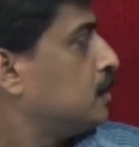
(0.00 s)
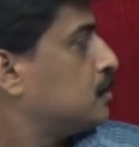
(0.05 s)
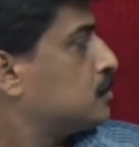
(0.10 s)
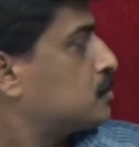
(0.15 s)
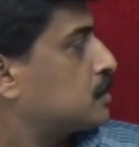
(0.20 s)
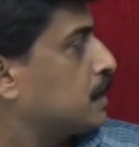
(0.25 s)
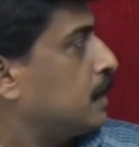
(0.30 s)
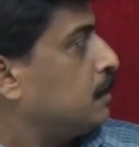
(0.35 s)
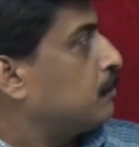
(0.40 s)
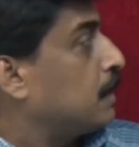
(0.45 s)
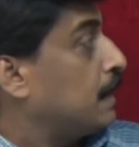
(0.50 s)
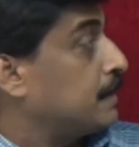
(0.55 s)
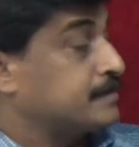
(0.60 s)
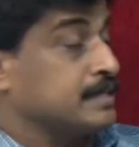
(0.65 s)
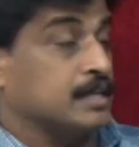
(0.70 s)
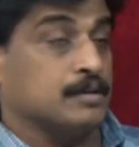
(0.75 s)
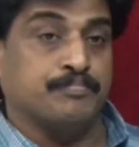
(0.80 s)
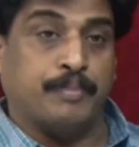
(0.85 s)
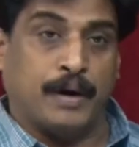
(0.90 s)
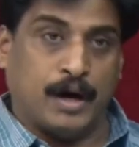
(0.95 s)
Same like
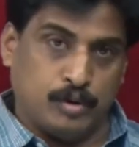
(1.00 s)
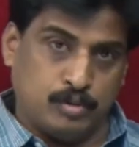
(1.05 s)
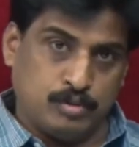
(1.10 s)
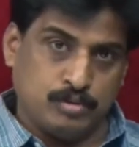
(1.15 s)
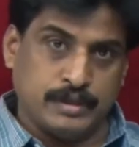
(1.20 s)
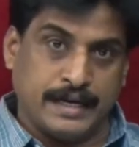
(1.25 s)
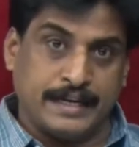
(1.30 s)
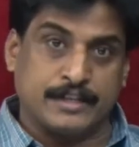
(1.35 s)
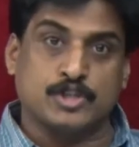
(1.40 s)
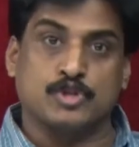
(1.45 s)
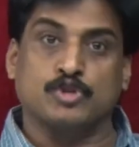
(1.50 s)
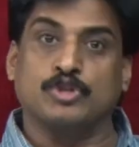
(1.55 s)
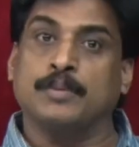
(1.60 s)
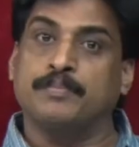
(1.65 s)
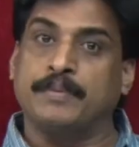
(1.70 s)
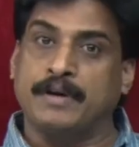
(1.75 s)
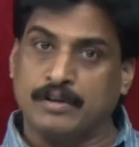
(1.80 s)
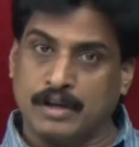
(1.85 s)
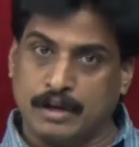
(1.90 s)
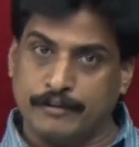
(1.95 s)
that pow, x to the
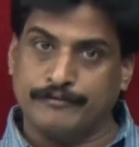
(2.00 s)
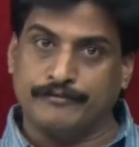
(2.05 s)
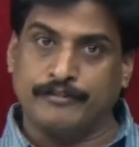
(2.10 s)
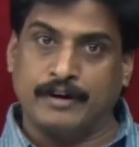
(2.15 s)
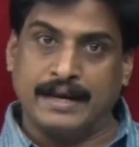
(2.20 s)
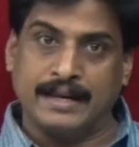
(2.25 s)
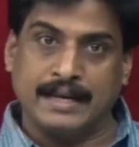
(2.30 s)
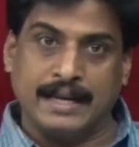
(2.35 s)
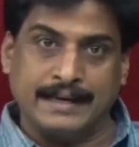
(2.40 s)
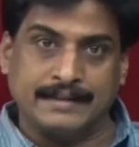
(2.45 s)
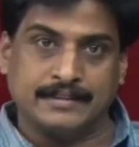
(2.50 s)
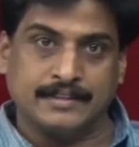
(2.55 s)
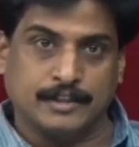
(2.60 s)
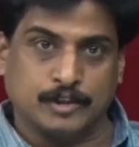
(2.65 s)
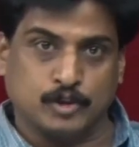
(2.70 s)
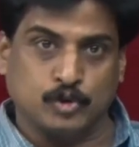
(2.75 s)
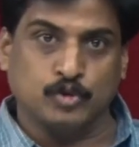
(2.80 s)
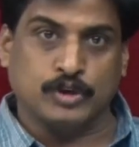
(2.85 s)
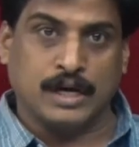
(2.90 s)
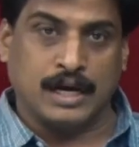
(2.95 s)
power of y like the
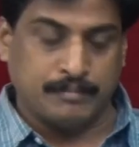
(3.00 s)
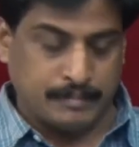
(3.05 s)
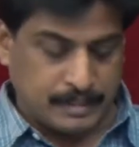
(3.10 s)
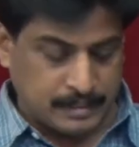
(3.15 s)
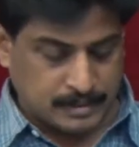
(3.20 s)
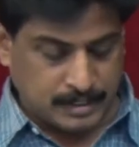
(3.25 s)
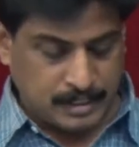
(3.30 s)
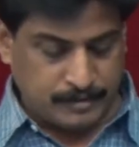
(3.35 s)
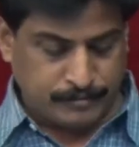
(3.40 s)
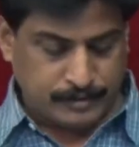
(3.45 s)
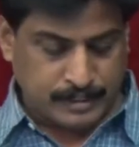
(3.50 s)
2 comma 3.